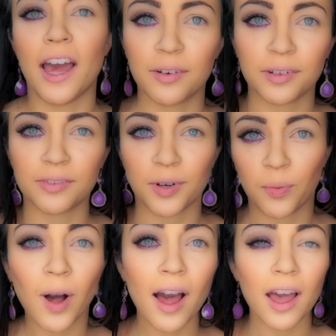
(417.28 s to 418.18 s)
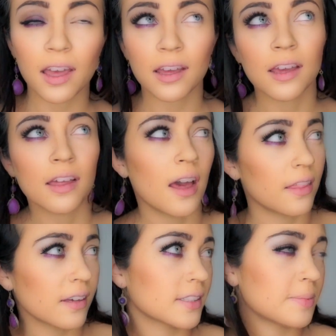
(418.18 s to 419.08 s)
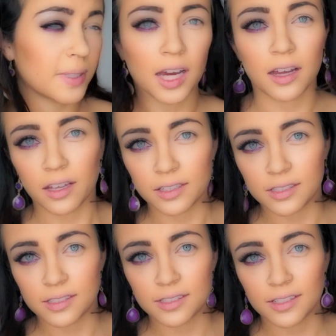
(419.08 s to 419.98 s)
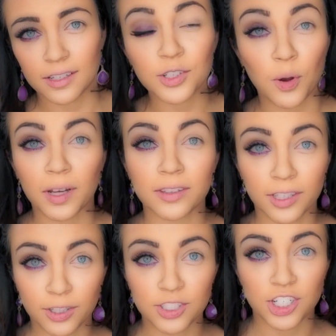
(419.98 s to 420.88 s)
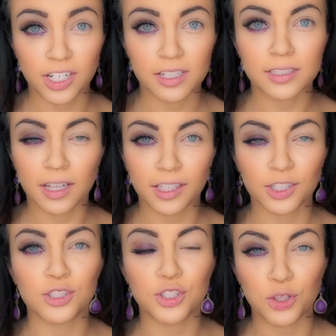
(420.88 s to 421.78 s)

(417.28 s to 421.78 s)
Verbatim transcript: I don't even know why. I think it's because, you know, I legit sound like a